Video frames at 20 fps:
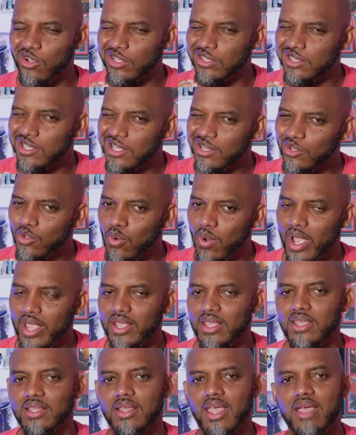didn't
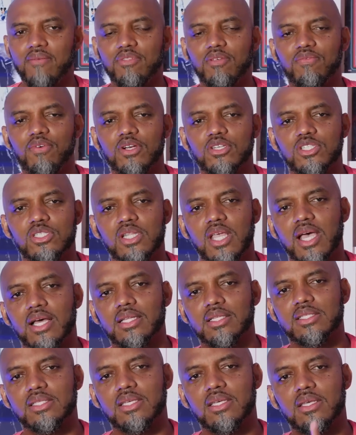quite have the
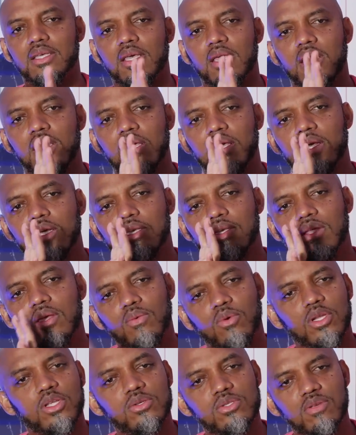functionality. You didn't
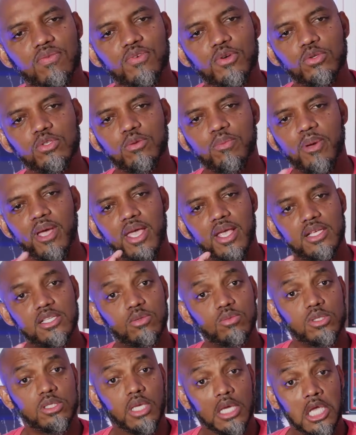want to use a filter pane because it
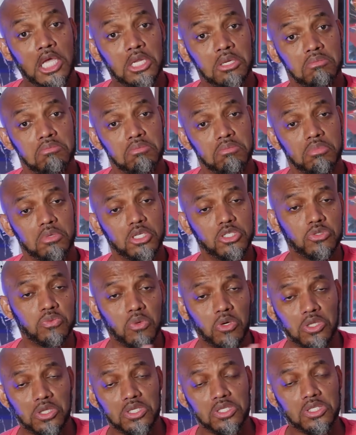was hidden because you
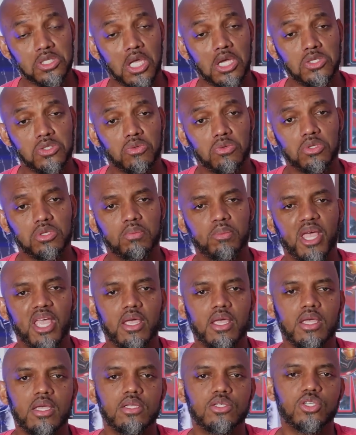want this slicer on the
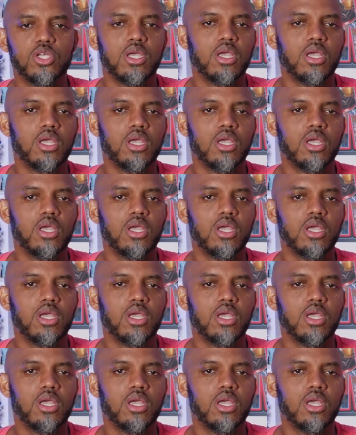page.